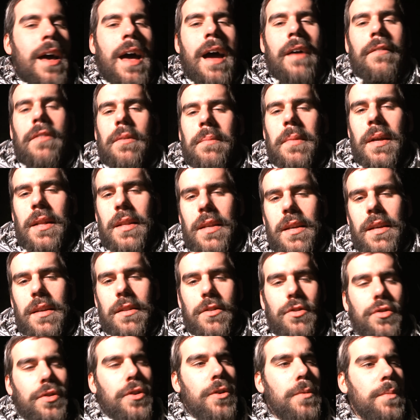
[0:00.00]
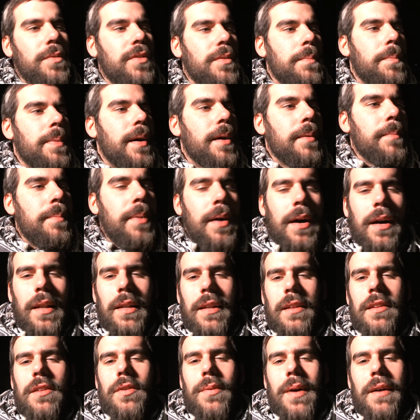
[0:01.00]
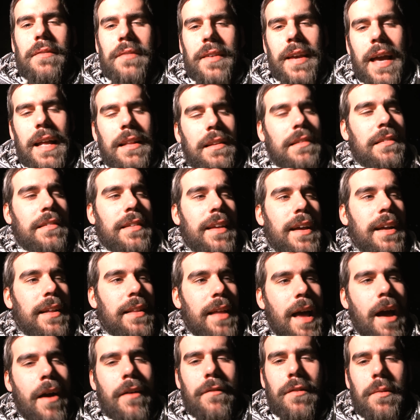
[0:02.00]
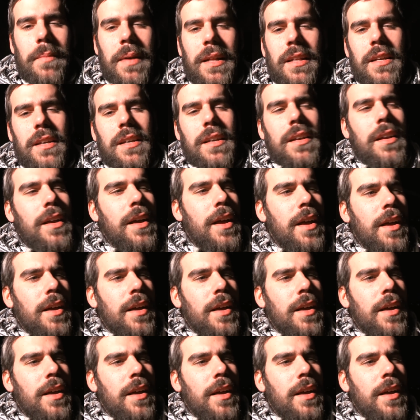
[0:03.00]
However many troops you pile into Afghanistan, however many